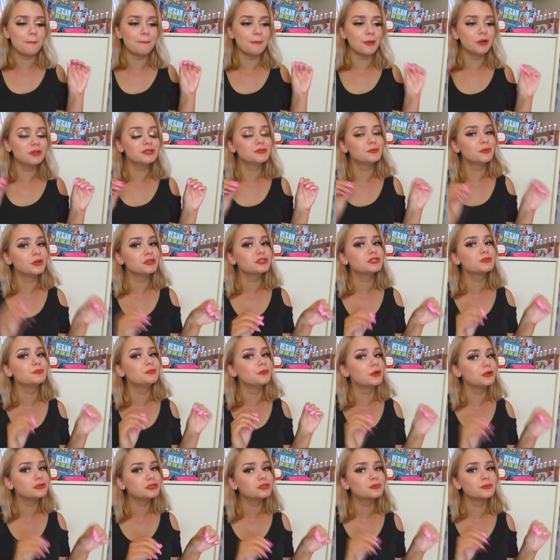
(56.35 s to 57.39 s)
much, much,
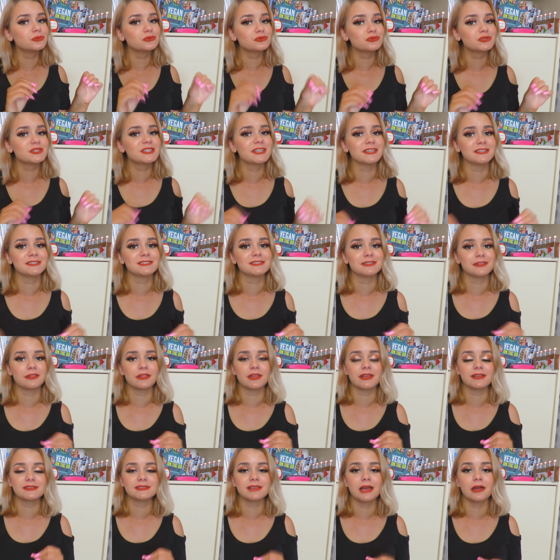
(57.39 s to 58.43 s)
much more sinister
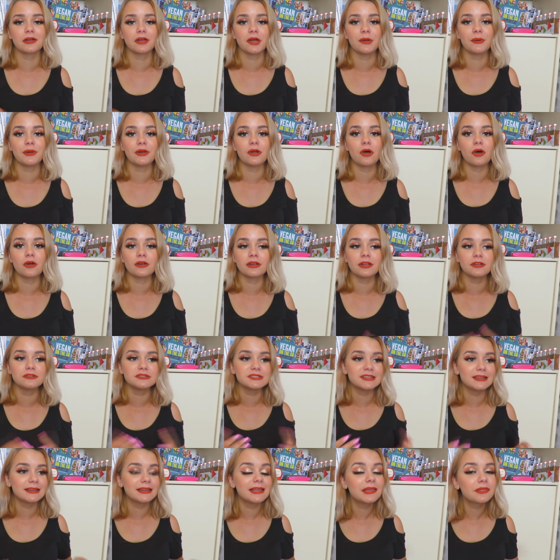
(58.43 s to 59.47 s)
things that are going on
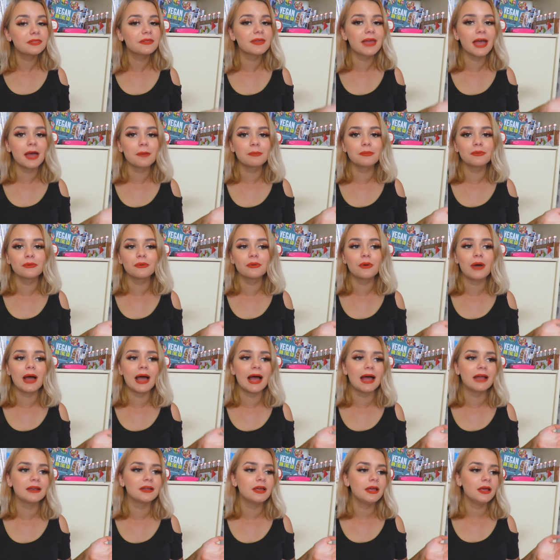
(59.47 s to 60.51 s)
underneath the airport,
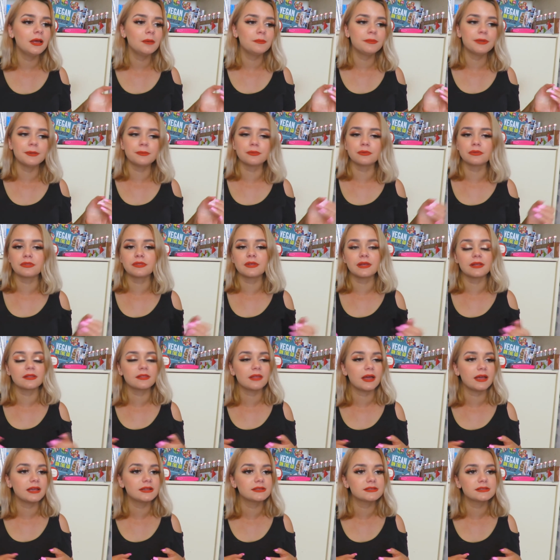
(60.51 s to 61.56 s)
and people
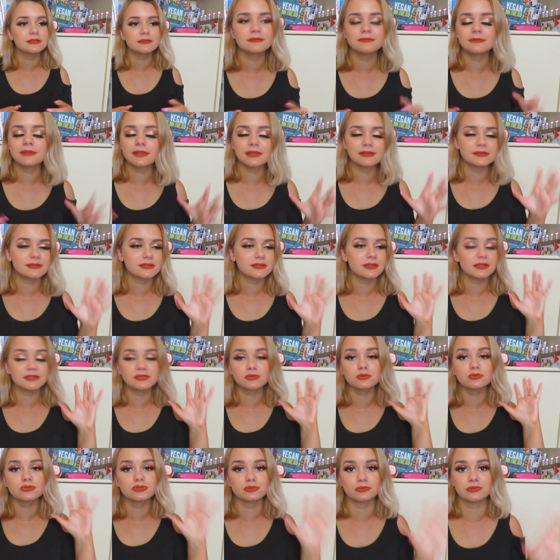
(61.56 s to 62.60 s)
think that it's There's,
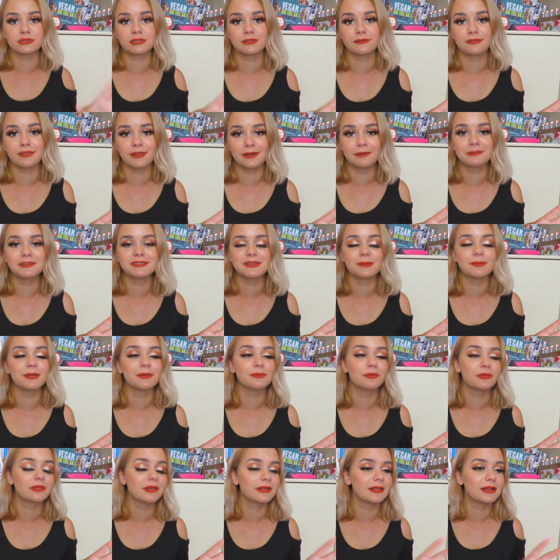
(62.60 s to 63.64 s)
there's all sorts of theories that
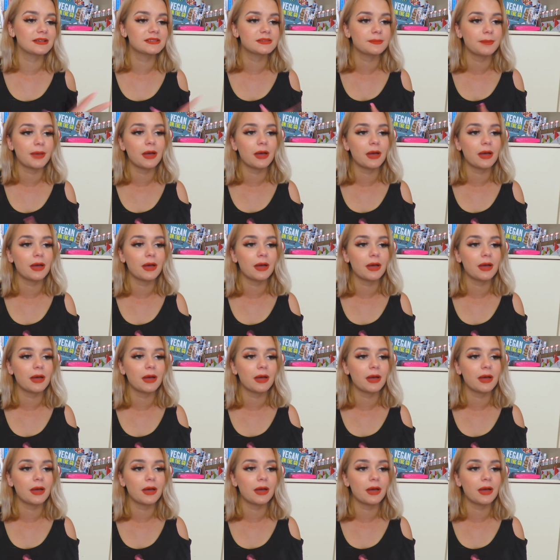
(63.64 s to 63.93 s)
people think that it's